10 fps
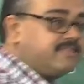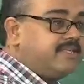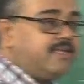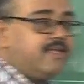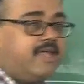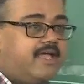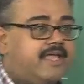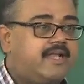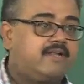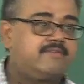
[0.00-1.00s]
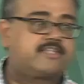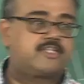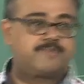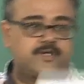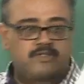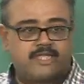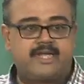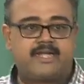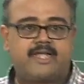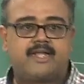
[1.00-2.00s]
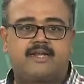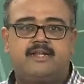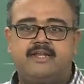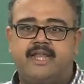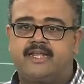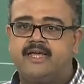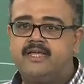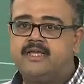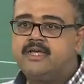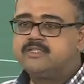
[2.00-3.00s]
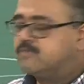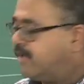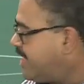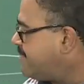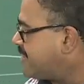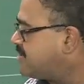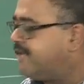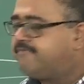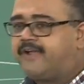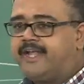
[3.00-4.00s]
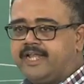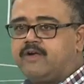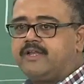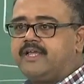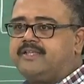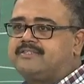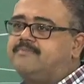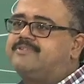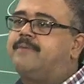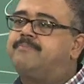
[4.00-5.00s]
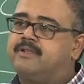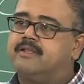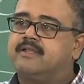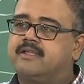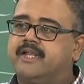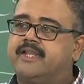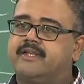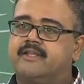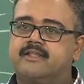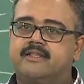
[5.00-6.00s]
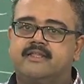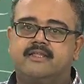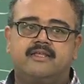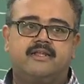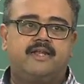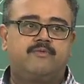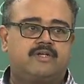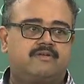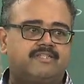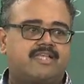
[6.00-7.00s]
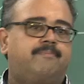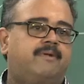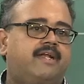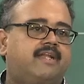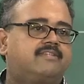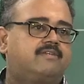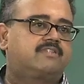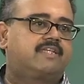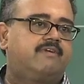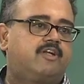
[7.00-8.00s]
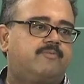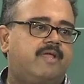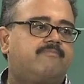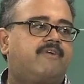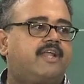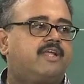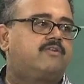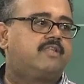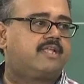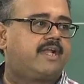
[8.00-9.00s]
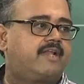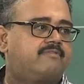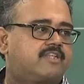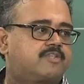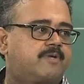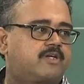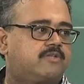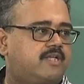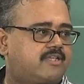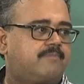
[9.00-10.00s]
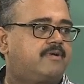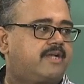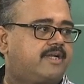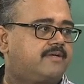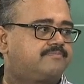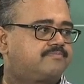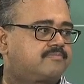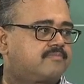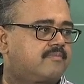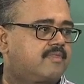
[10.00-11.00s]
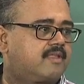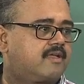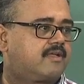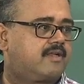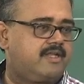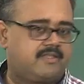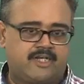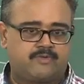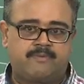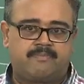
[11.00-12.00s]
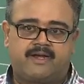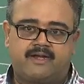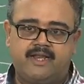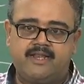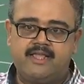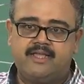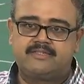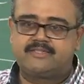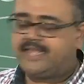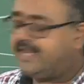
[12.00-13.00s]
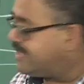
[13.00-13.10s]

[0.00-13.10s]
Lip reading: the error with respect to the entire data, so what I am actually finding out here is some sample gradient, right. Whatever sample data set was given to me, I am finding out the gradient with respect to that sample data, right. That is one part, right. The second